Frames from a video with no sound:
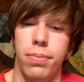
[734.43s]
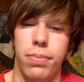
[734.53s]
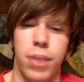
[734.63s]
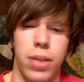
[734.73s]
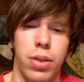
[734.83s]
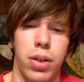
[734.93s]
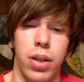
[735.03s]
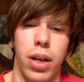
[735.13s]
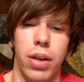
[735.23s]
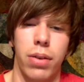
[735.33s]
Not sure on
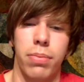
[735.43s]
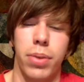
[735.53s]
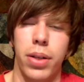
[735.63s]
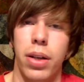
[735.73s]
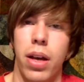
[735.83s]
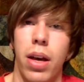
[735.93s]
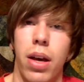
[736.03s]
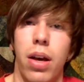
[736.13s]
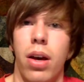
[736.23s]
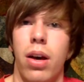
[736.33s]
that, but
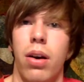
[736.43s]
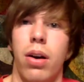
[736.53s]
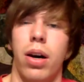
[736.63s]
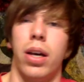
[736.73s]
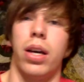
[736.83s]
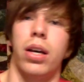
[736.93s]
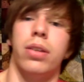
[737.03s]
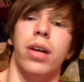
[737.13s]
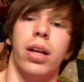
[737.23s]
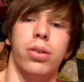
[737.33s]
I
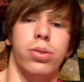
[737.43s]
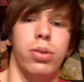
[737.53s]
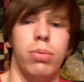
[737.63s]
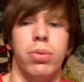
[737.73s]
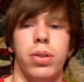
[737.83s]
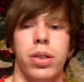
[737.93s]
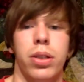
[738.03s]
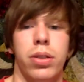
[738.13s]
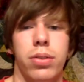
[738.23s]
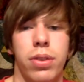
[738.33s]
had Tyler
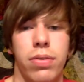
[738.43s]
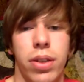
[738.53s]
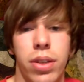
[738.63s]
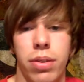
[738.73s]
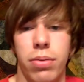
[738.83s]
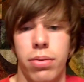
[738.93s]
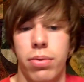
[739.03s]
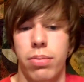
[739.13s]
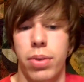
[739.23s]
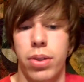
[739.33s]
Snowberger, if I didn't
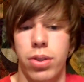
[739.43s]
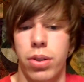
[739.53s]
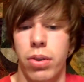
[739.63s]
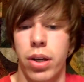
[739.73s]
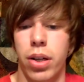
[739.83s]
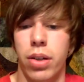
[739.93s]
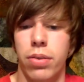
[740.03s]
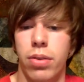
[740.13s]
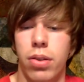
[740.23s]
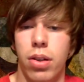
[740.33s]
mention already.
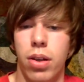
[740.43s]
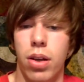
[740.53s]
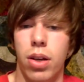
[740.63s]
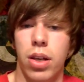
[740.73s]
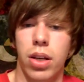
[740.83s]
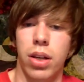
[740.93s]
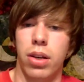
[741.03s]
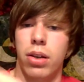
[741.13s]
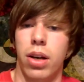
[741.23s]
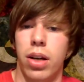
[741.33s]

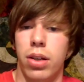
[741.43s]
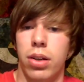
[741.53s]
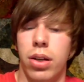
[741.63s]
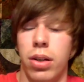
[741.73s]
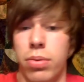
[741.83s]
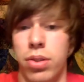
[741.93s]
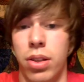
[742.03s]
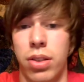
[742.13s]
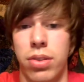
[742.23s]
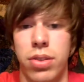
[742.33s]
He was
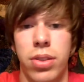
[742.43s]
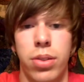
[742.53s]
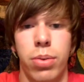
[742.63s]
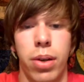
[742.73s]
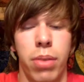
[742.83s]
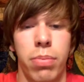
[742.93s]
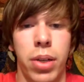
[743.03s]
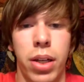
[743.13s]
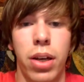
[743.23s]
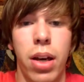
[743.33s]
enlisted to help
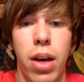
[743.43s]
me